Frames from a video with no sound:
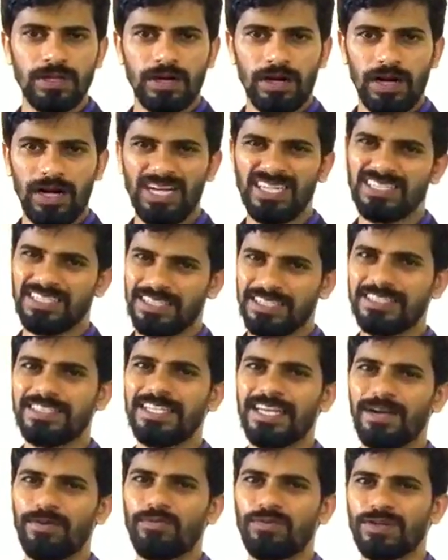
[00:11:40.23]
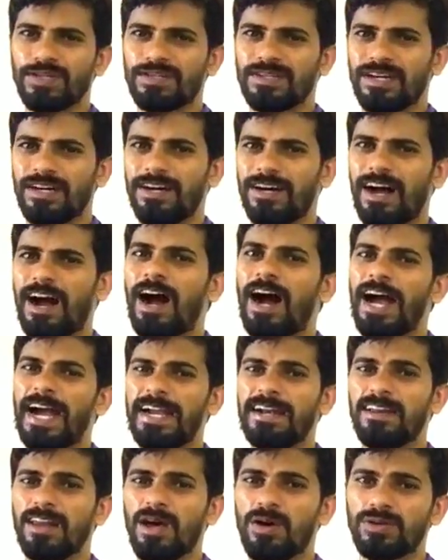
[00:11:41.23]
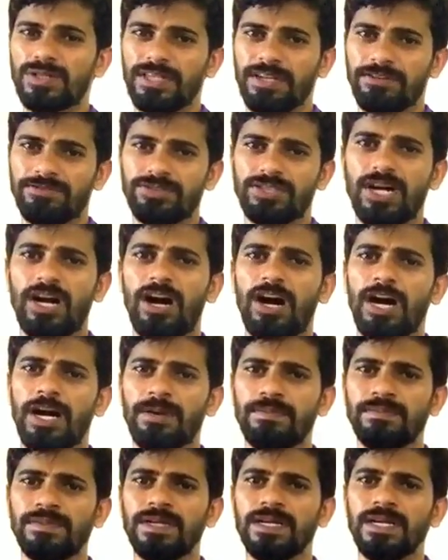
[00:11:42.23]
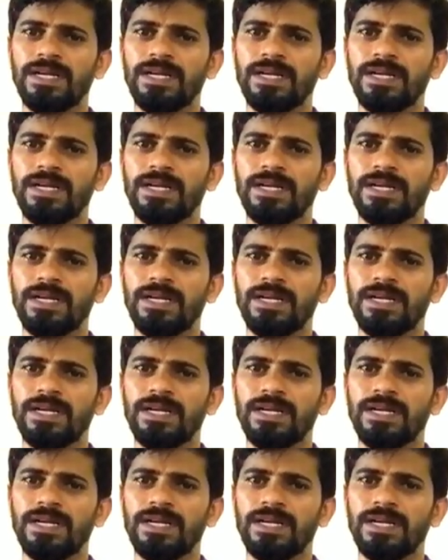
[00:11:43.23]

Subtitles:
and they would idle out their time